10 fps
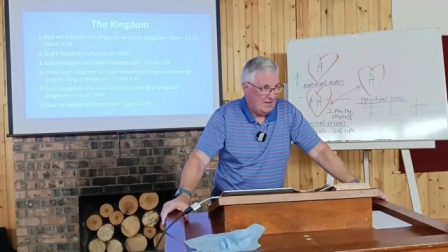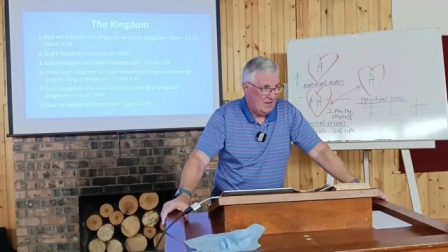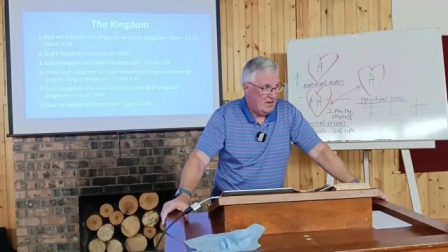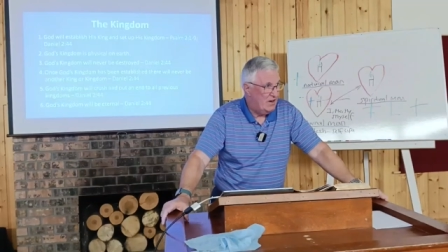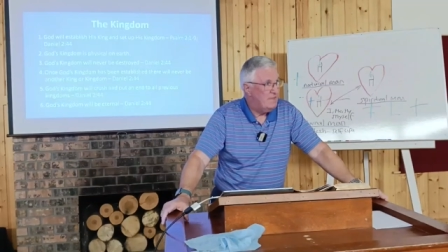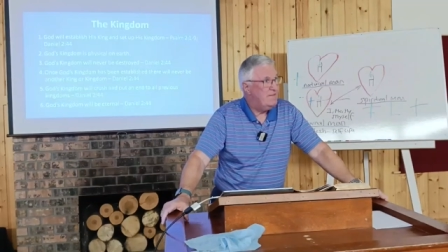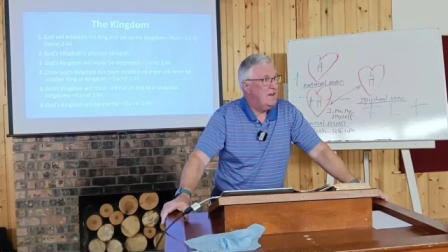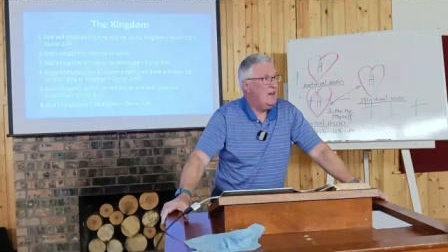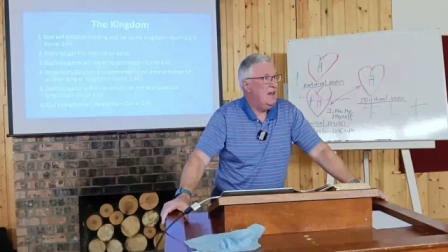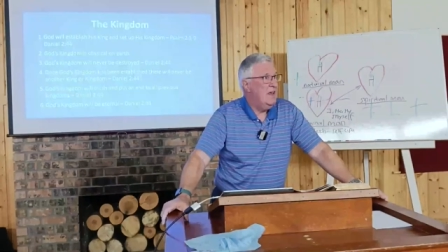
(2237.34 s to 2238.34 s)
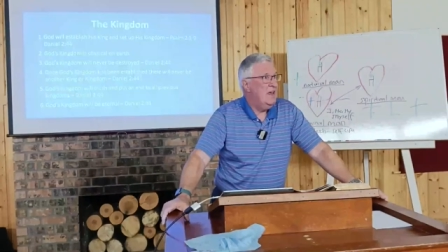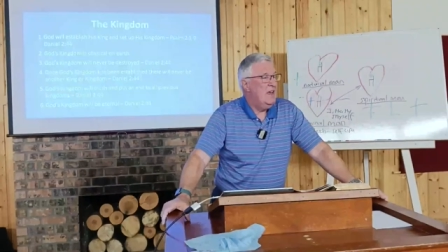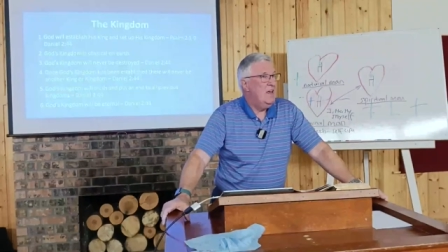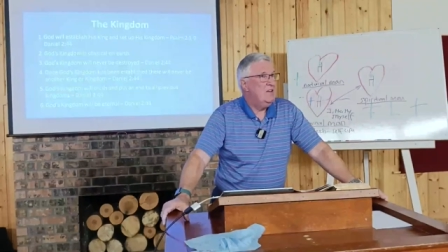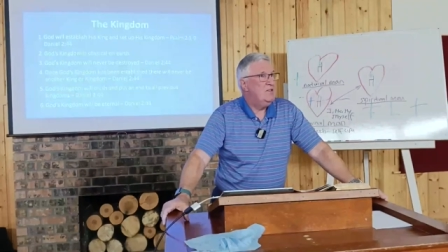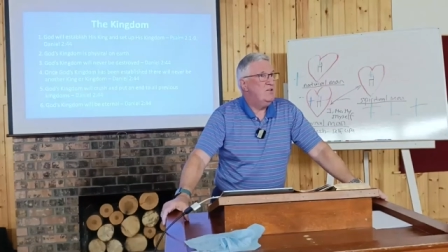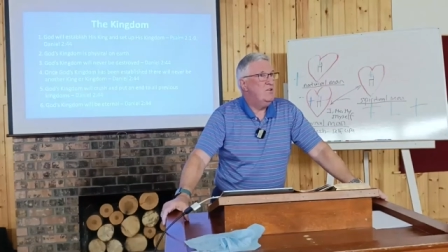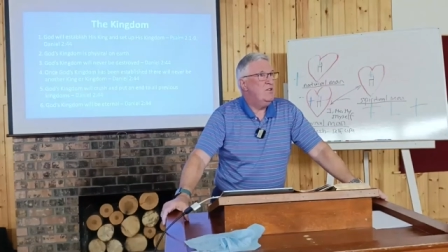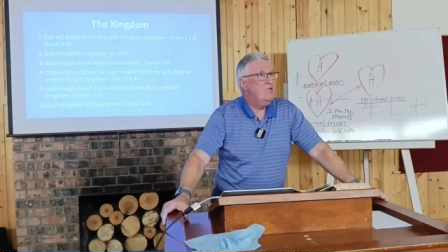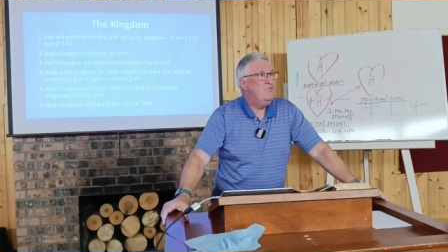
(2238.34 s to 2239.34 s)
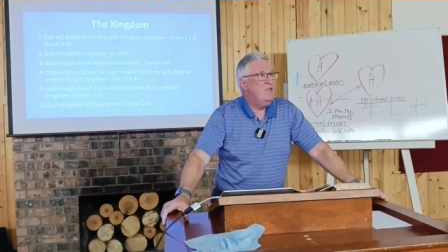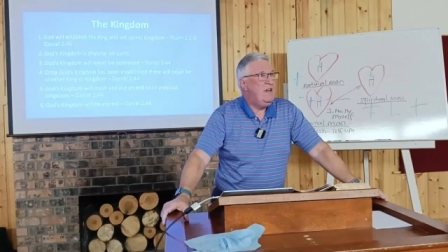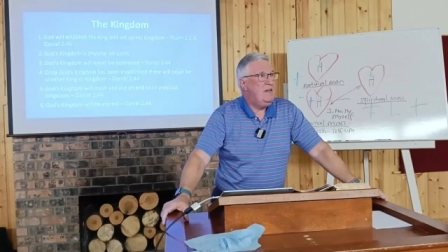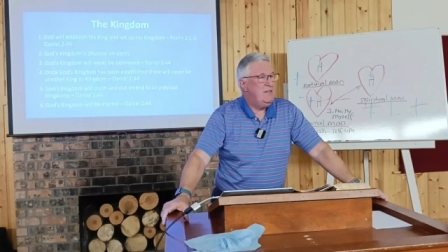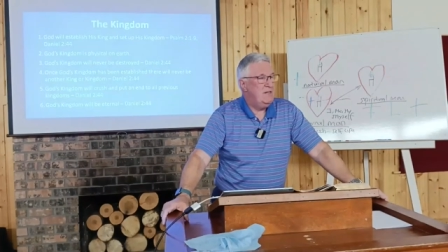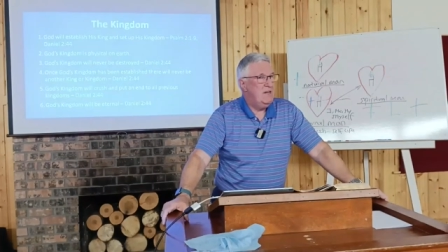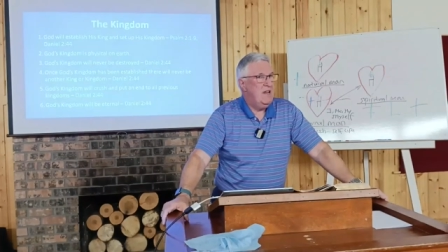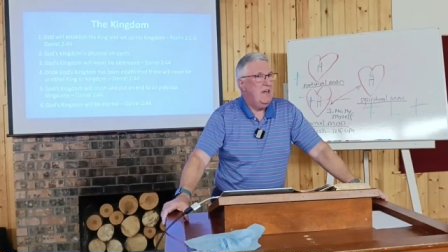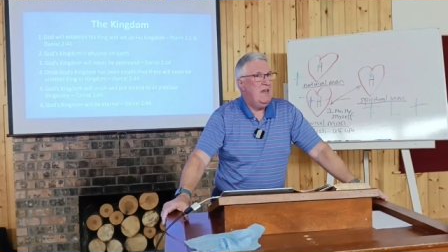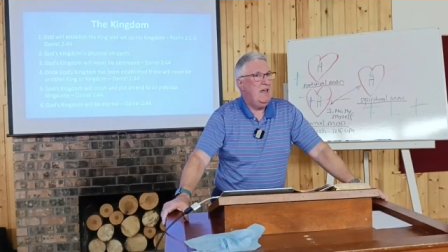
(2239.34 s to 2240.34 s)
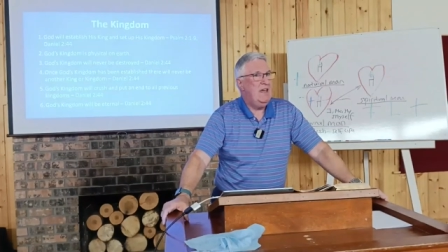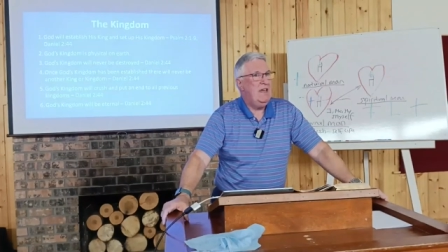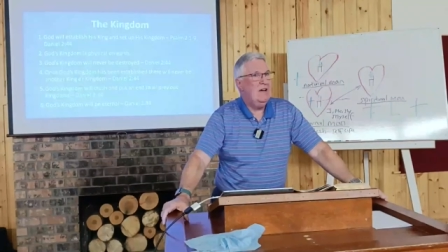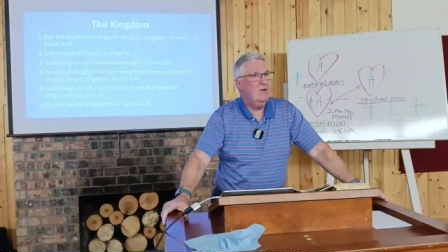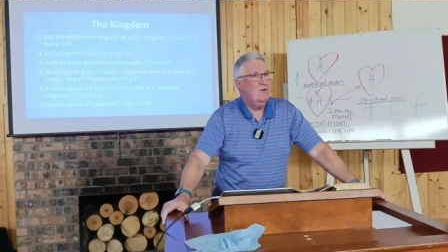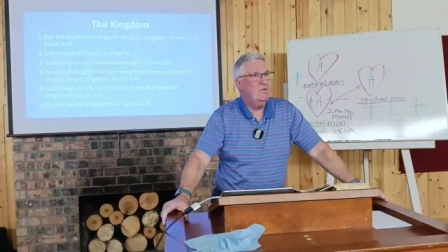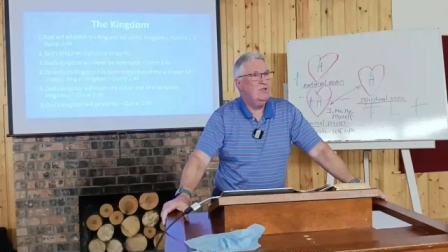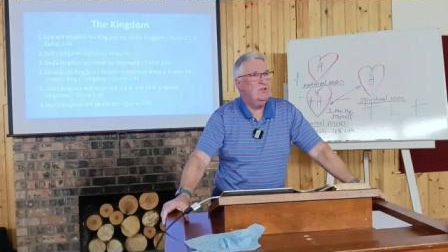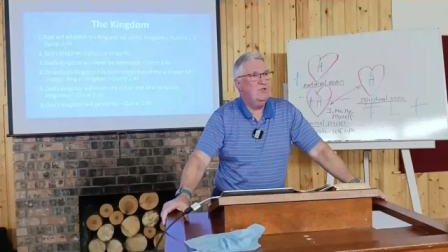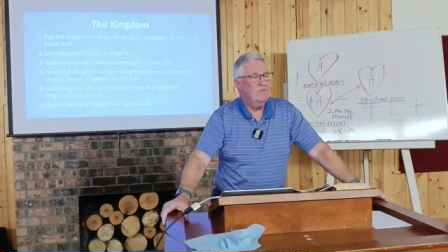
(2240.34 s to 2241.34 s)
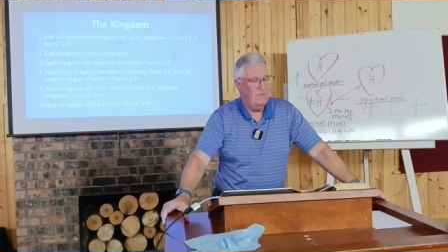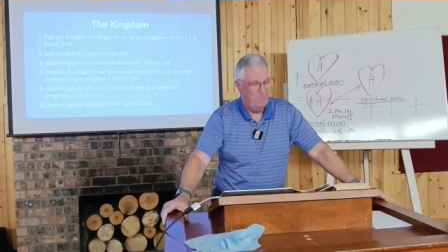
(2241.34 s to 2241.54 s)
listen carefully to the reason he holds to